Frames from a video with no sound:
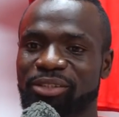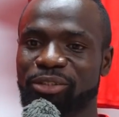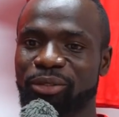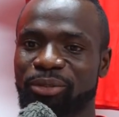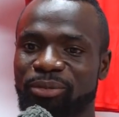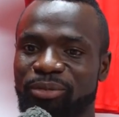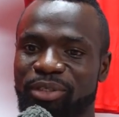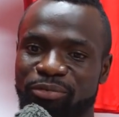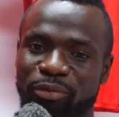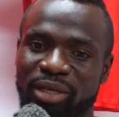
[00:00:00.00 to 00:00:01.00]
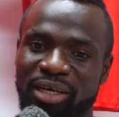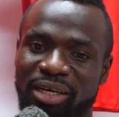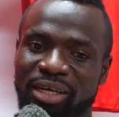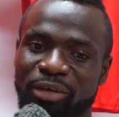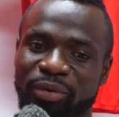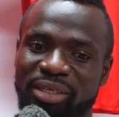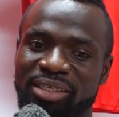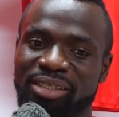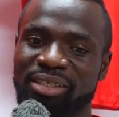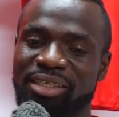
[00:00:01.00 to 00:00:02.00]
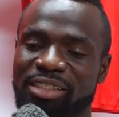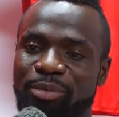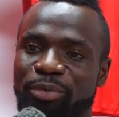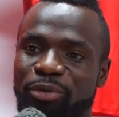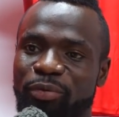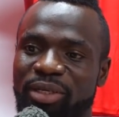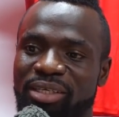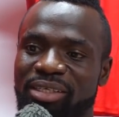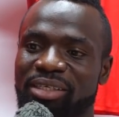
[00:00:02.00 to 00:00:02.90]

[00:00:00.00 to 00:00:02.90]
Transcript: So if we are already in the Champion Week,